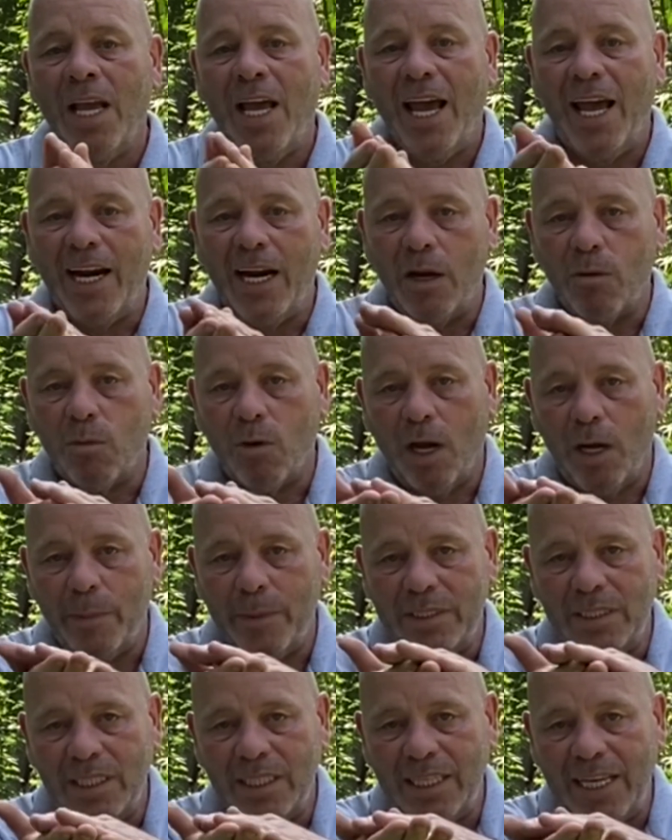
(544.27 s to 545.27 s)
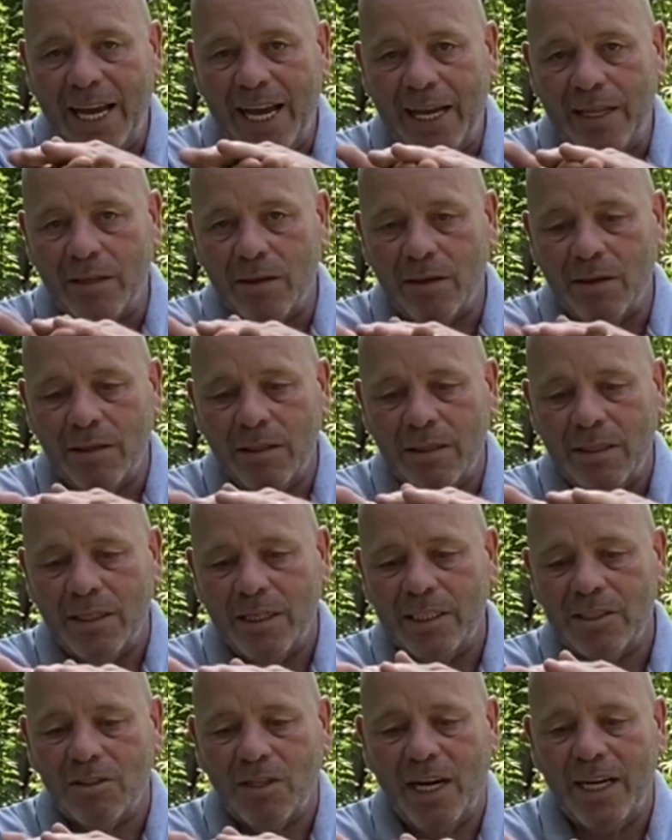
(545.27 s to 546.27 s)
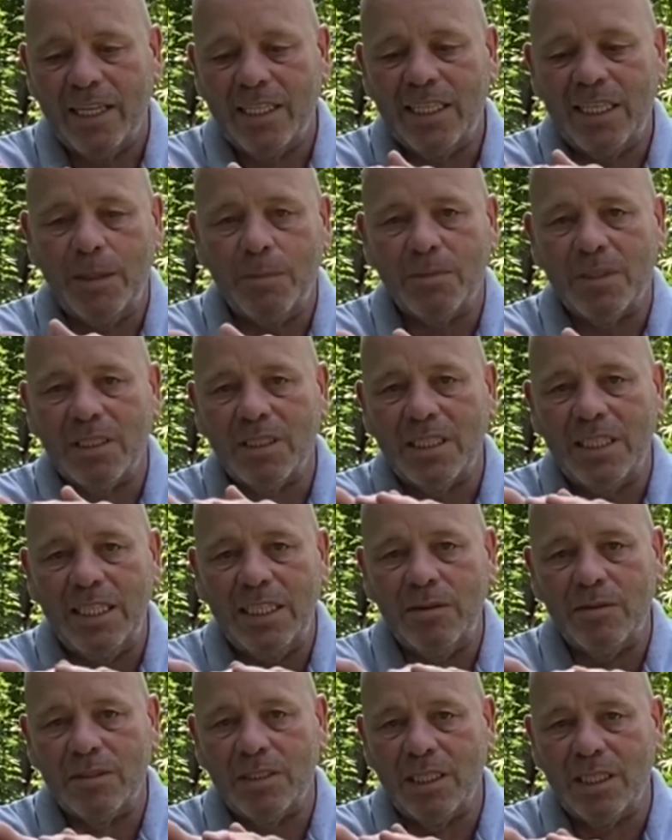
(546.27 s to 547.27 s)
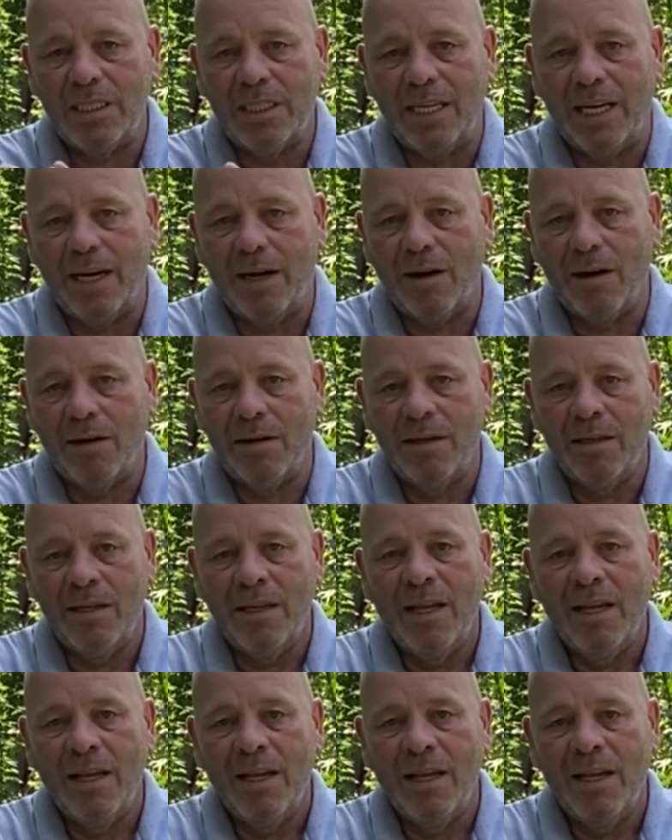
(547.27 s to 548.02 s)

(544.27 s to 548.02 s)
and I rub it together, and I try to keep the leaves in there,